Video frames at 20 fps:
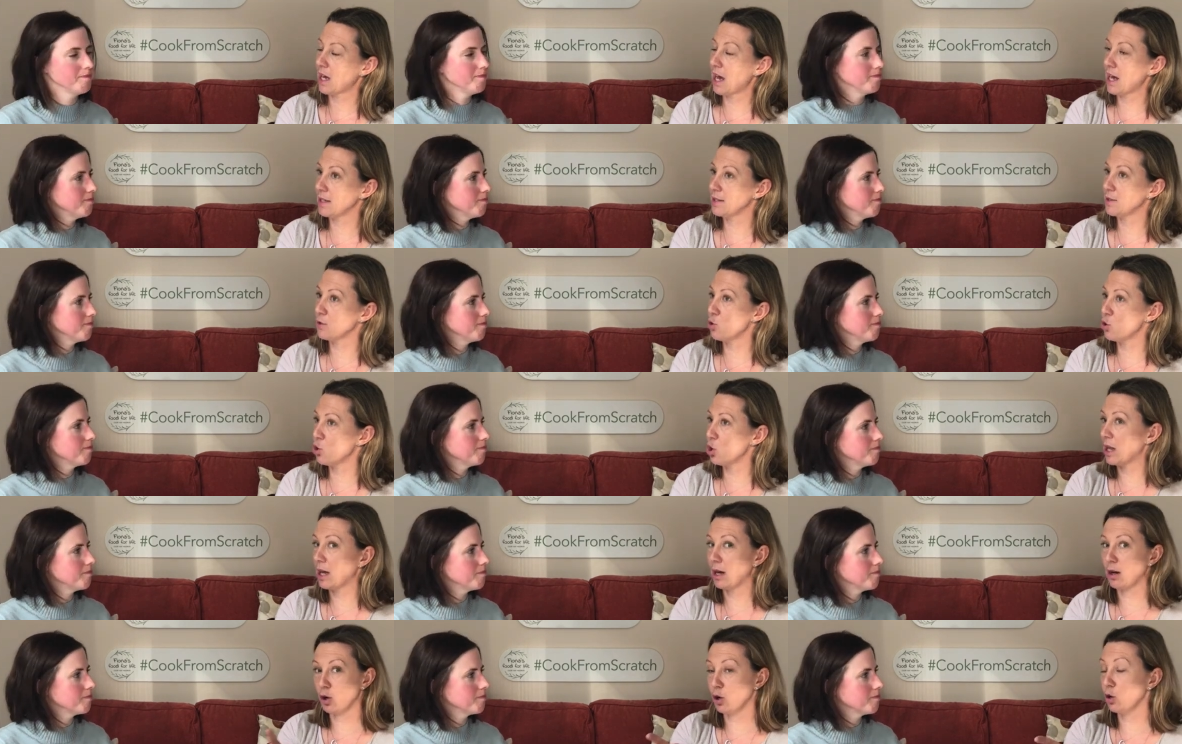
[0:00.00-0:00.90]
Speaker 1: And it's
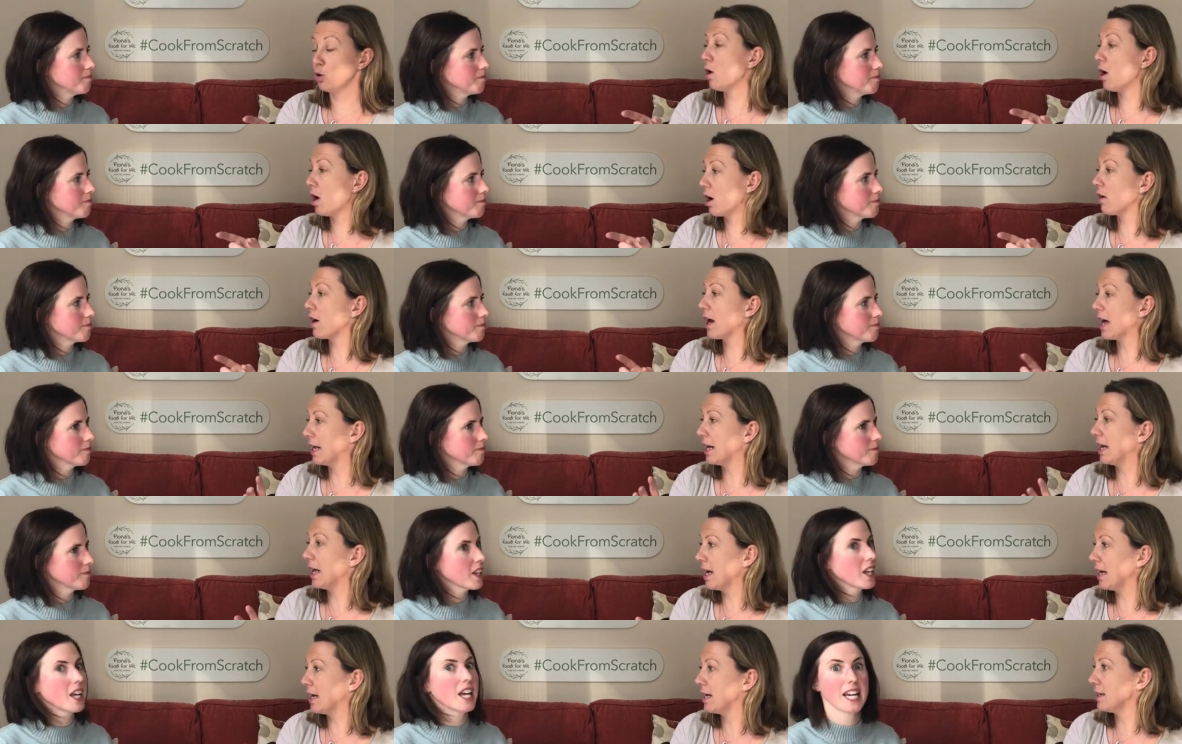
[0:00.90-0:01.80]
Orla,
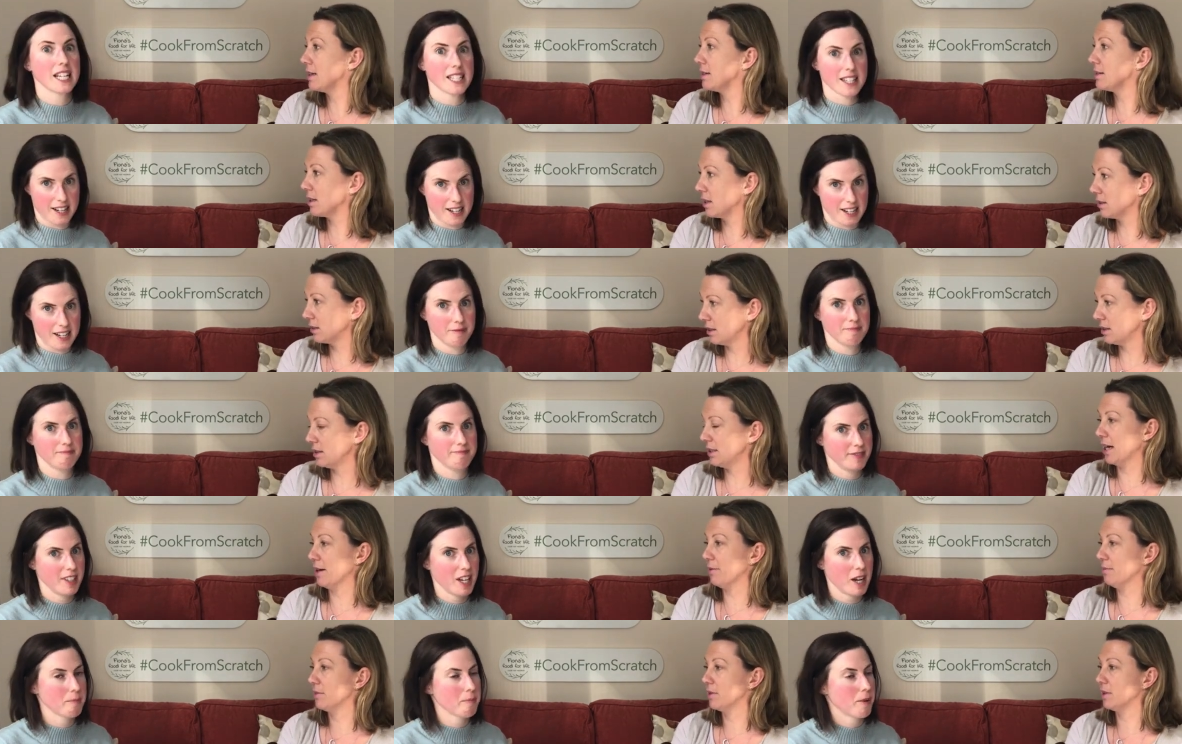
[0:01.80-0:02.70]
O-R-L-A. Exactly.
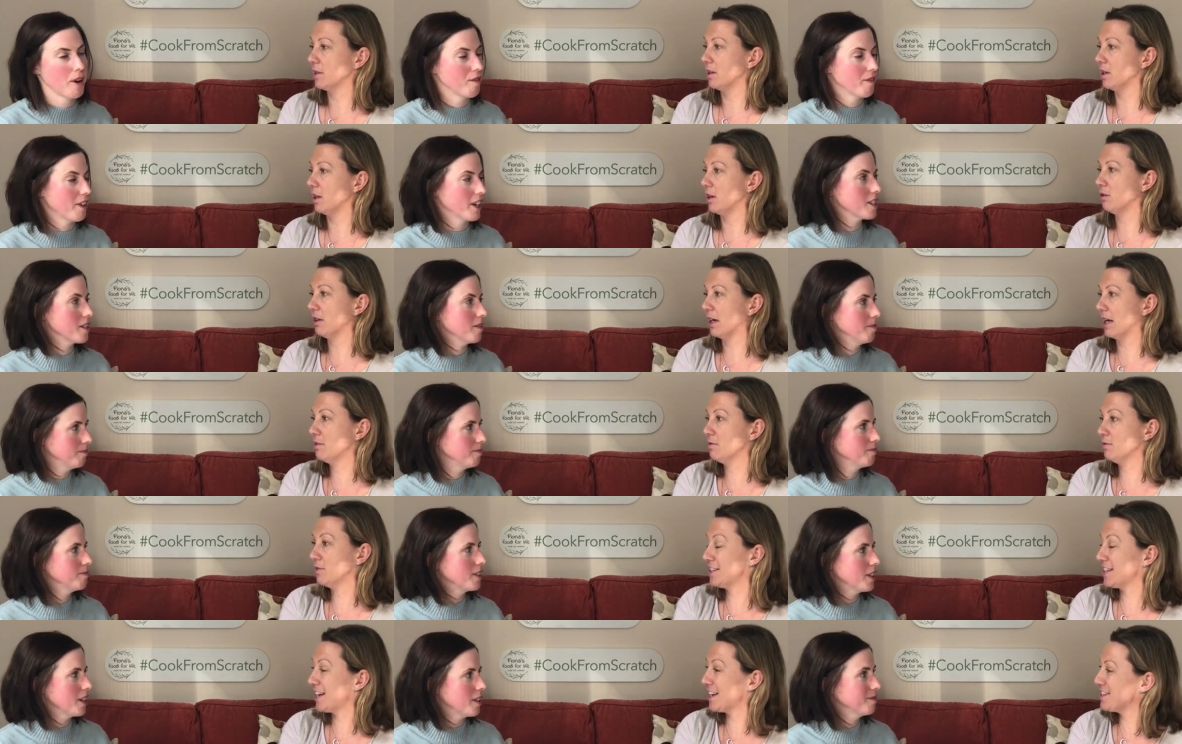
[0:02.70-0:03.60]
Yeah, yeah, perfect. Okay,
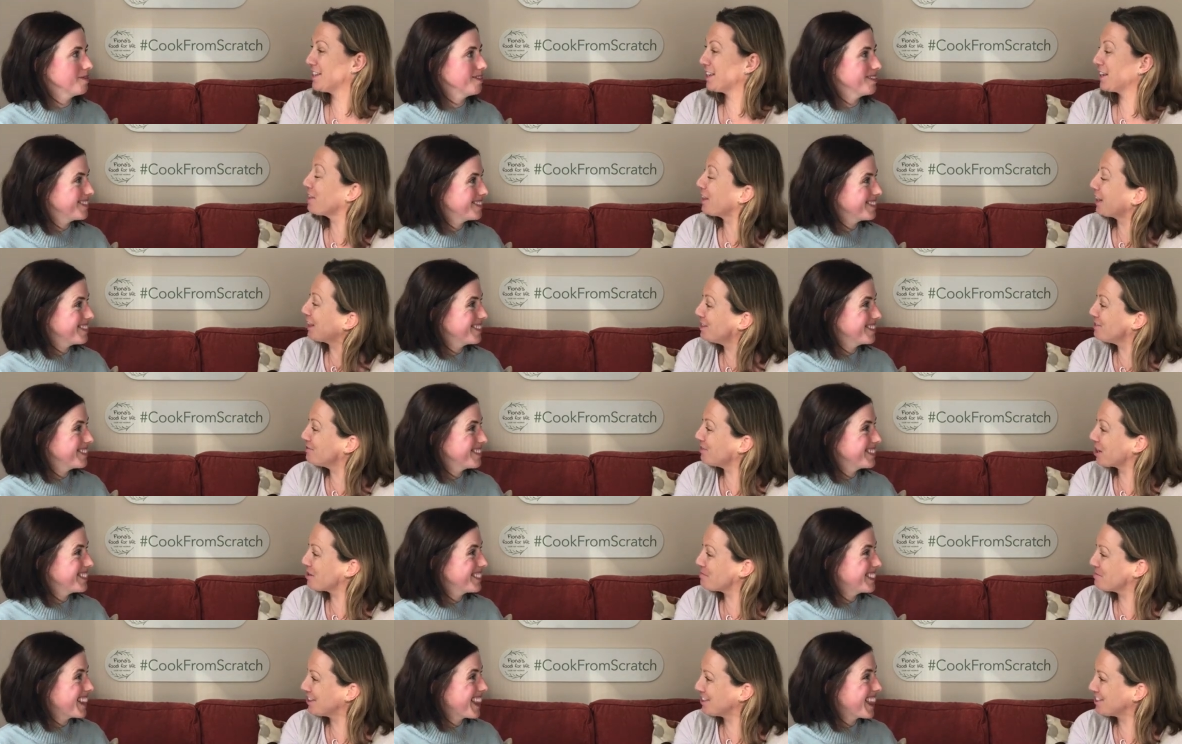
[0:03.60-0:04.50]
fantastic. Yeah. Thank you
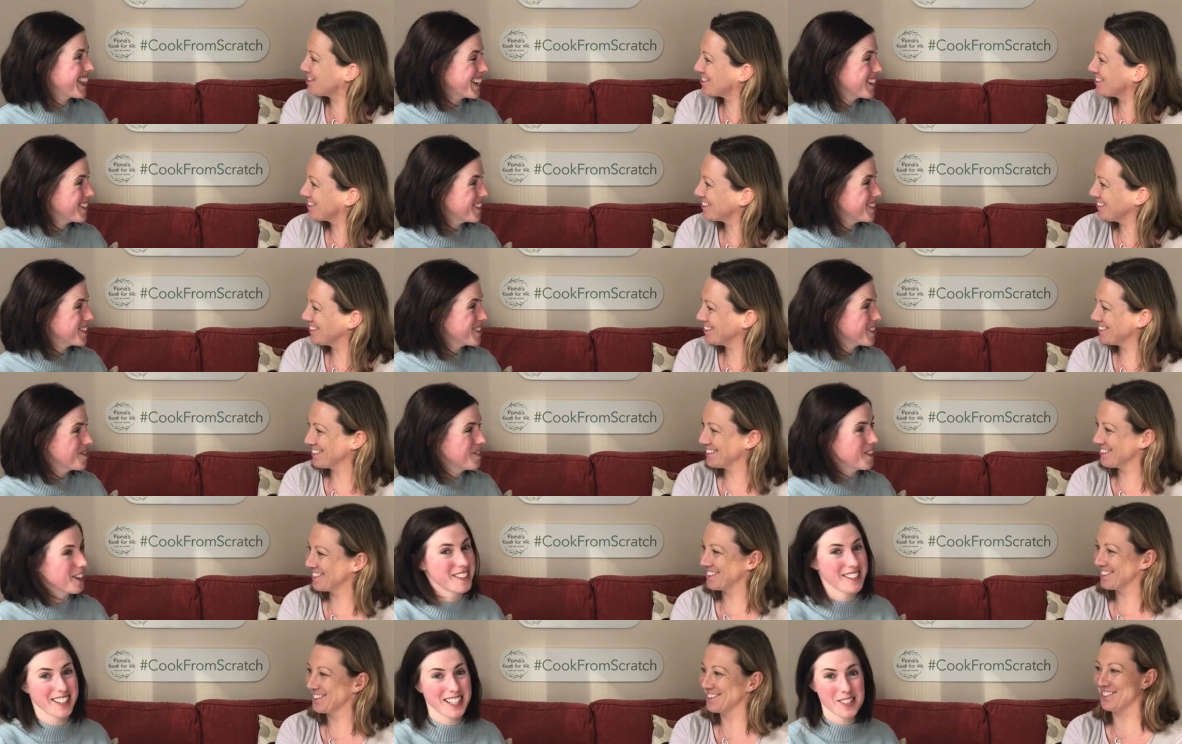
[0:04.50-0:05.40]
very much. Thank you so
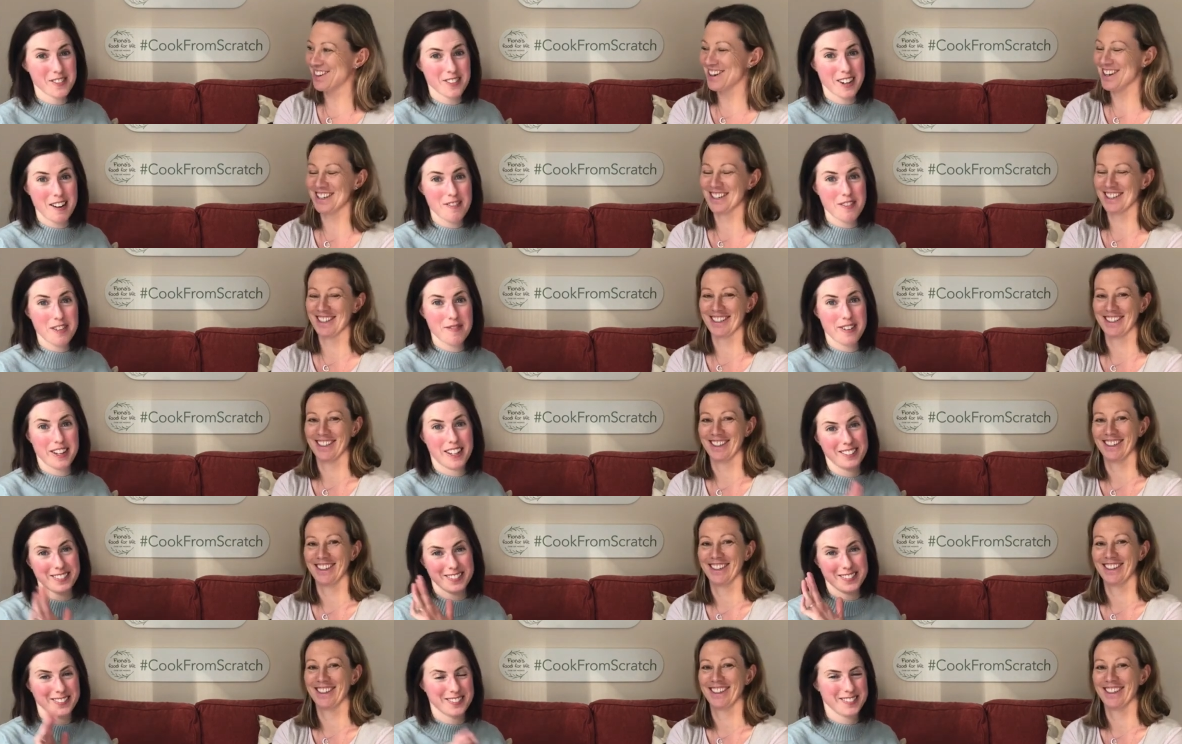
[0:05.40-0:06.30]
much. Thanks for having
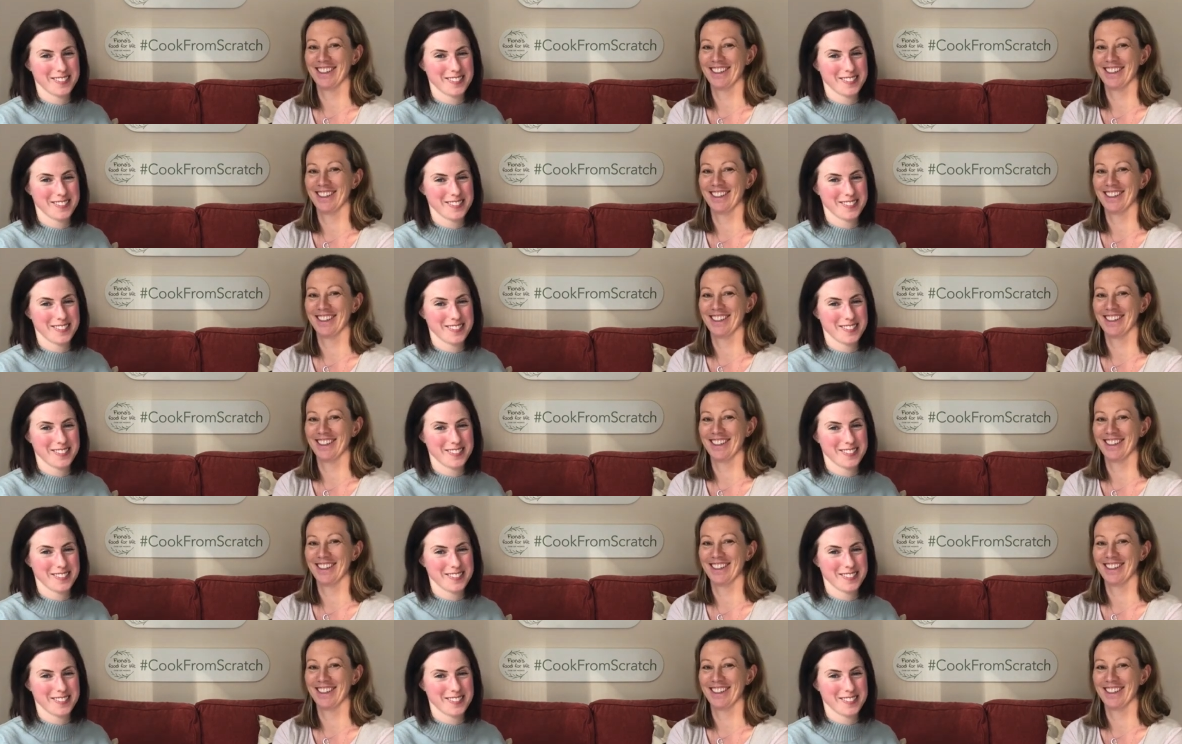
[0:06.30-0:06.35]
me.